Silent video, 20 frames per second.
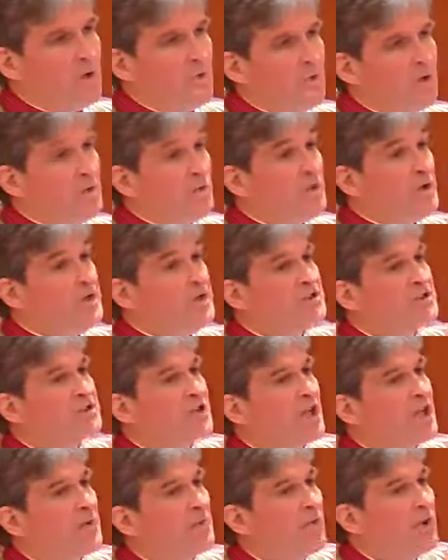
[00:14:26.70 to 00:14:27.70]
When we
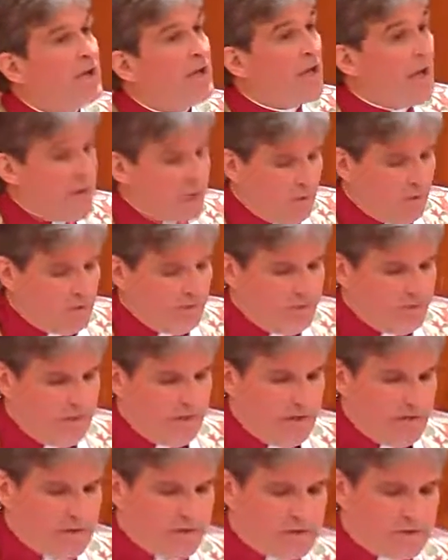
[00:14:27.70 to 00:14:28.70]
celebrate our
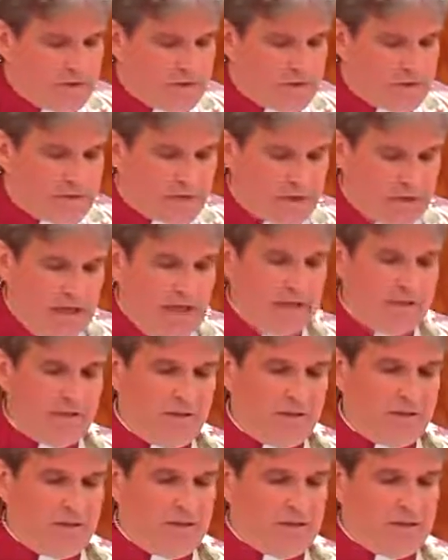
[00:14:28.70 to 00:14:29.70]
faith as
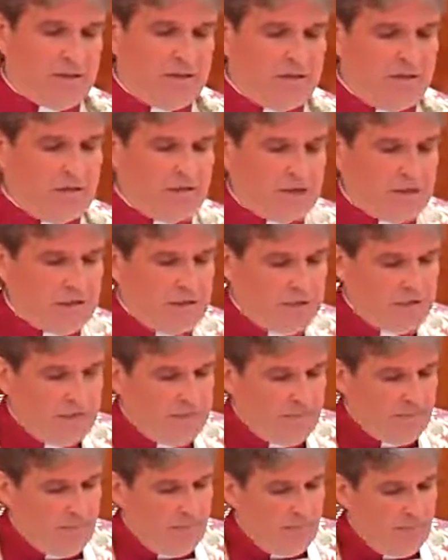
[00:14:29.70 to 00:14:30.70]
Catholics, it is
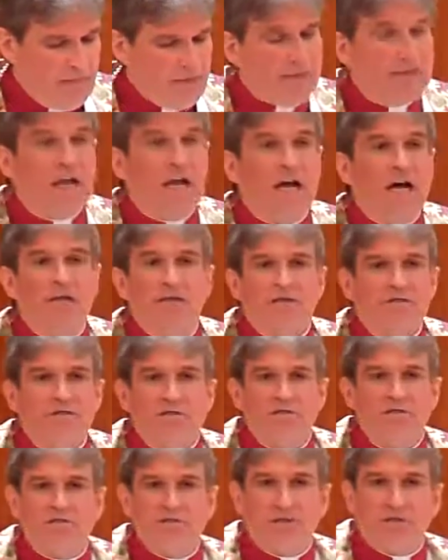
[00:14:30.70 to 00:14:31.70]
not
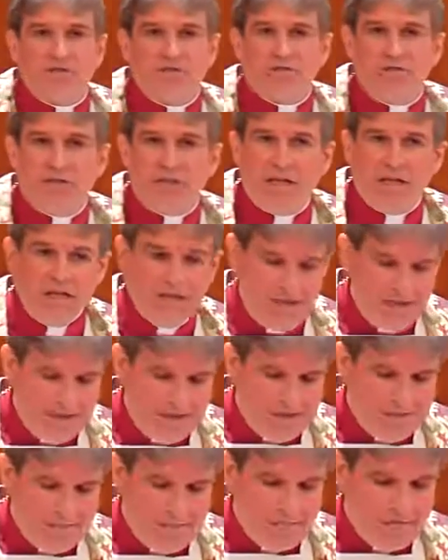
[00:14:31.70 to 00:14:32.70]
just a
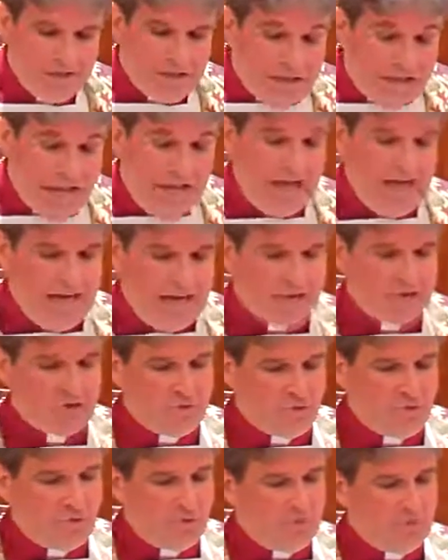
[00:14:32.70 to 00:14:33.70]

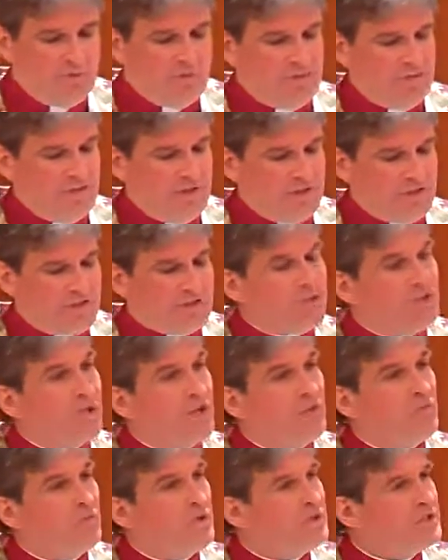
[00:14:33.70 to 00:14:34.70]
casual reflection
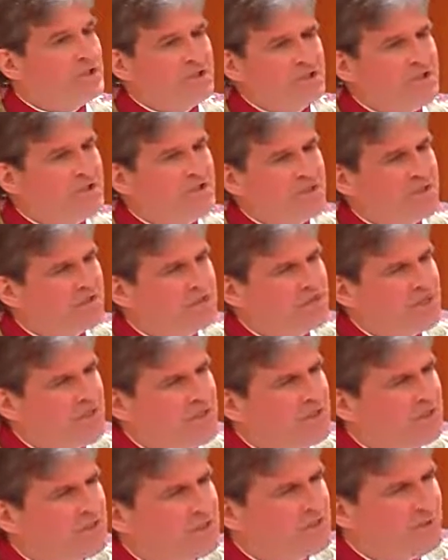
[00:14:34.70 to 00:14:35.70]
on what Jesus
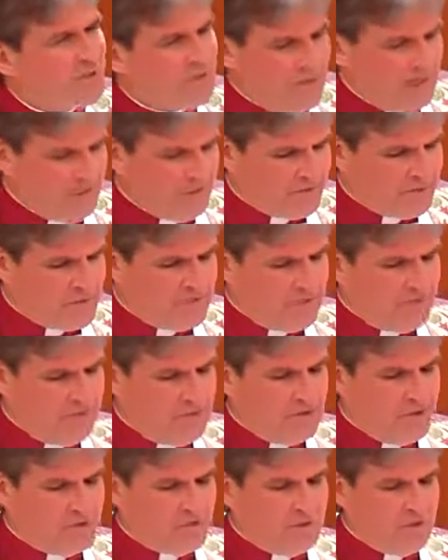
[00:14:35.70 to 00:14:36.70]
did 2,000
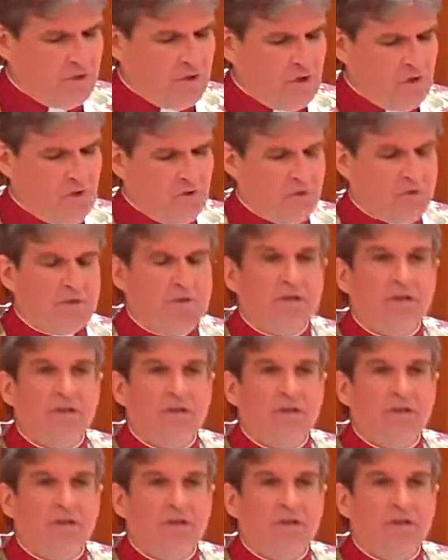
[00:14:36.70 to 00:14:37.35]
years ago,